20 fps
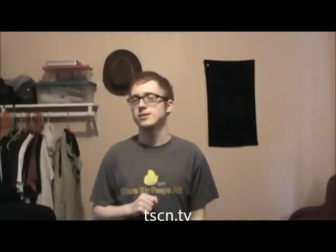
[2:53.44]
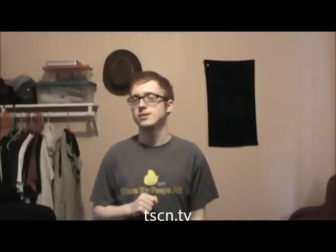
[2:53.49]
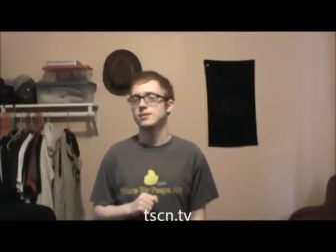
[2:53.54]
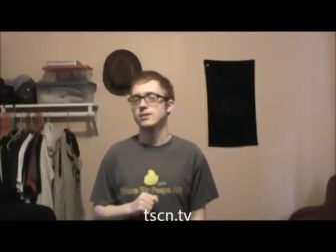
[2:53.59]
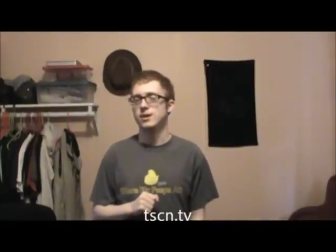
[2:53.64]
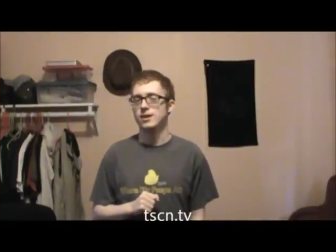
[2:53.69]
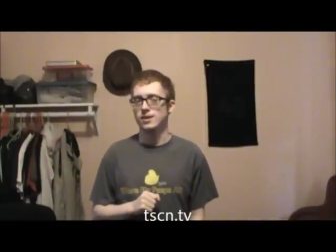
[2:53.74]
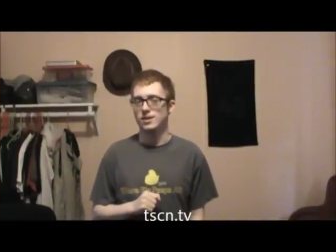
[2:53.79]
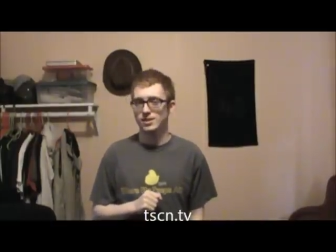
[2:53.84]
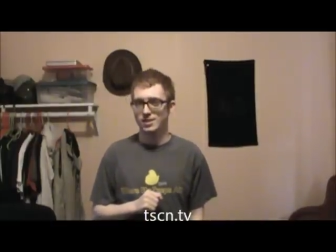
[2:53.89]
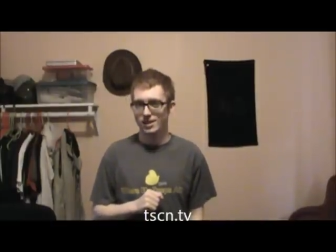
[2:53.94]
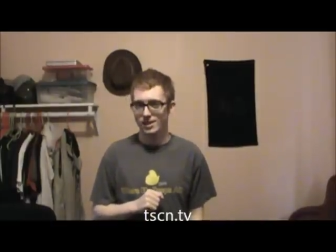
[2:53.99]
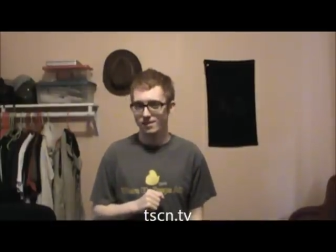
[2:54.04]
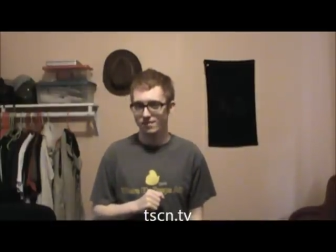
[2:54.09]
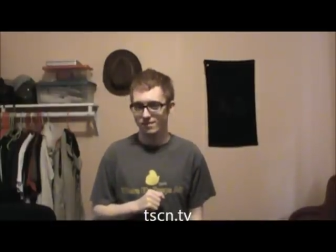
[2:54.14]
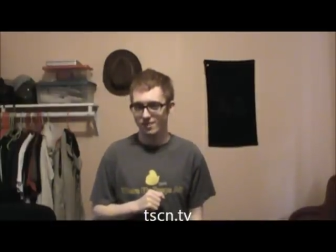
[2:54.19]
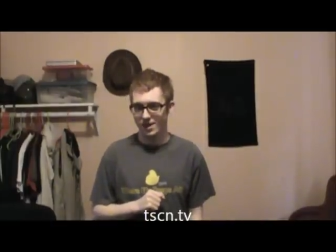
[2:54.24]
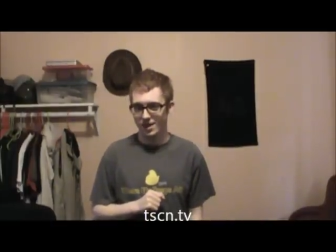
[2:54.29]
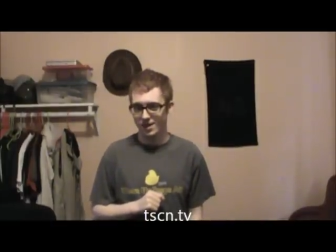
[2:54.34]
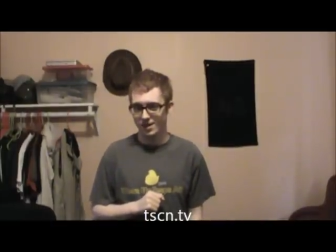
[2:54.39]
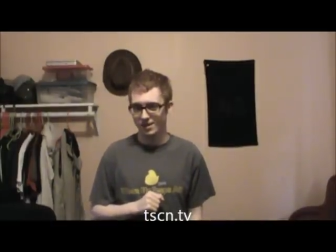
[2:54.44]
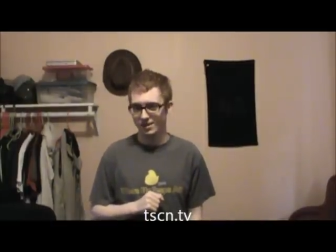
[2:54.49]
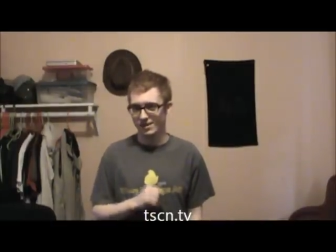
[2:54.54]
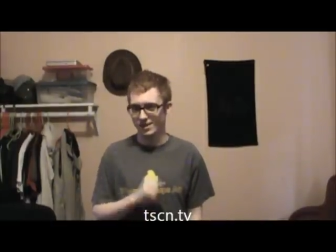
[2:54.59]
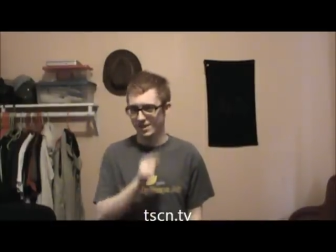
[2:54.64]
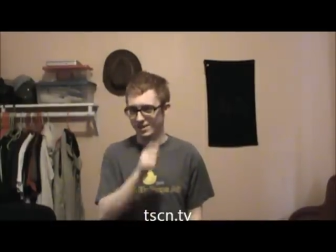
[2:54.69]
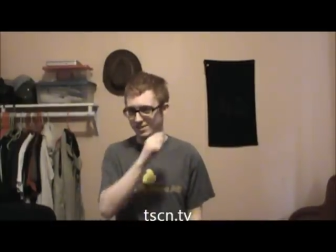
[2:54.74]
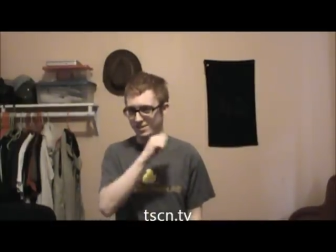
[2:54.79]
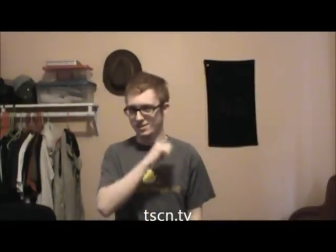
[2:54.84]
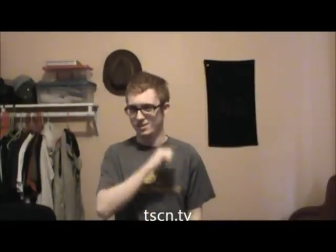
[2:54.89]
TV.
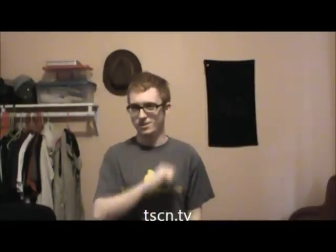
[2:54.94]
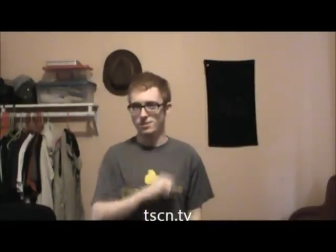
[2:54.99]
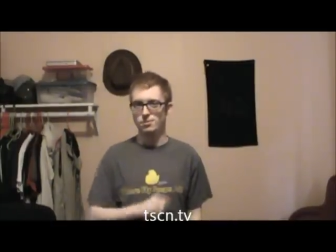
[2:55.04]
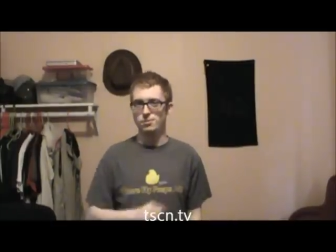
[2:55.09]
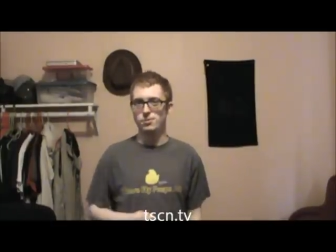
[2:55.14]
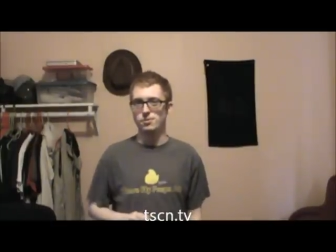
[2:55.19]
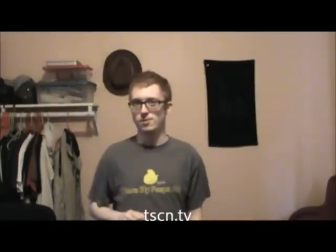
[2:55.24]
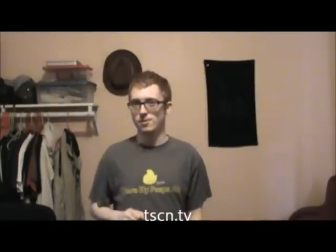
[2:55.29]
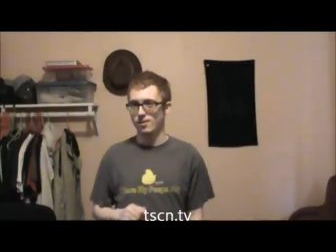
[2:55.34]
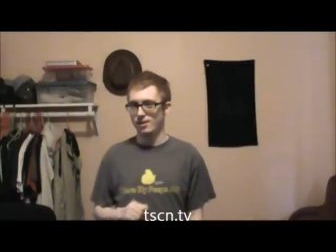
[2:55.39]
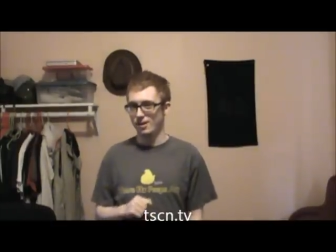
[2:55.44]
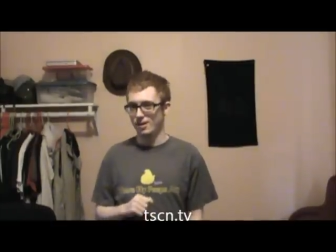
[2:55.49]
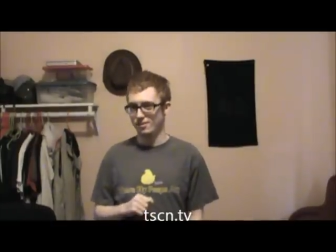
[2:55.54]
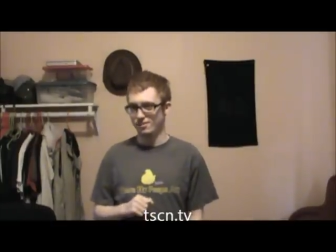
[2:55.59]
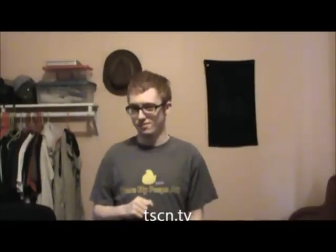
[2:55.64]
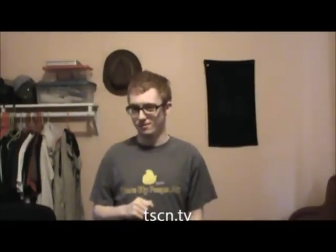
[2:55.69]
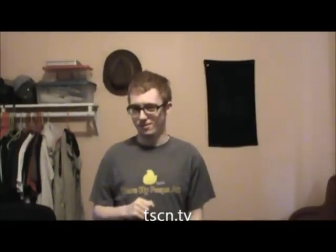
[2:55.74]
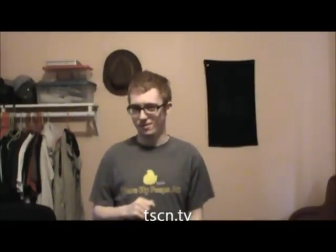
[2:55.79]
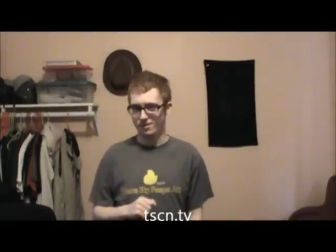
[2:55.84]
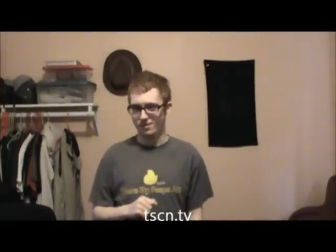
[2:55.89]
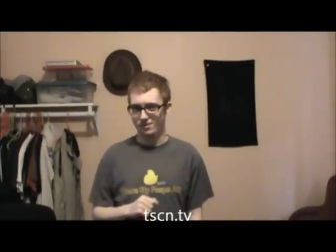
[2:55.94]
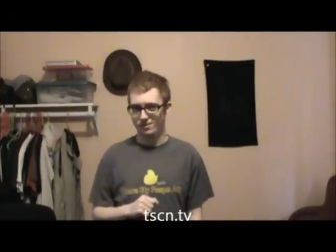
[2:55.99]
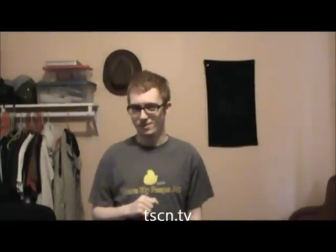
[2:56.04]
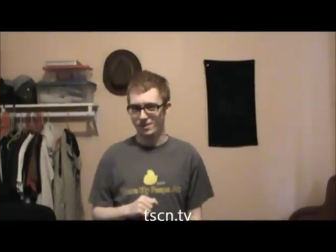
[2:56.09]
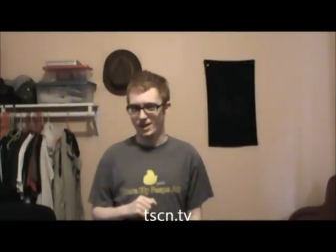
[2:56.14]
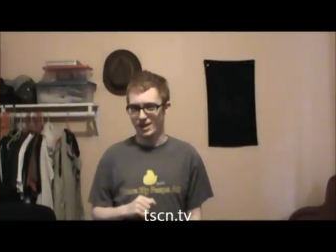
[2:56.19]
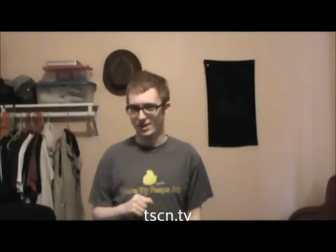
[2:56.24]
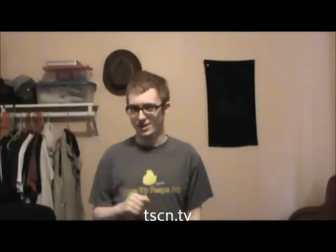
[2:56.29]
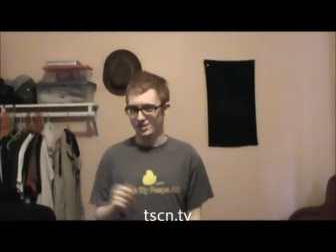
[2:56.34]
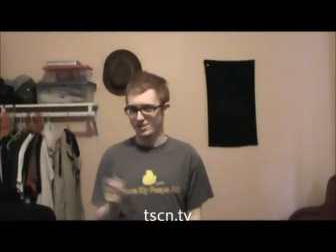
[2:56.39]
That's the new URL for all you
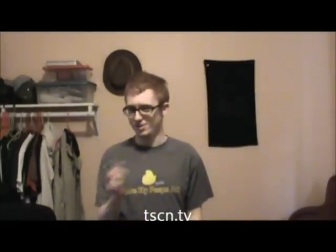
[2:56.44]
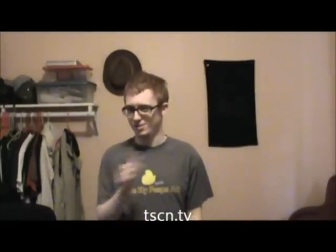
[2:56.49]
guys,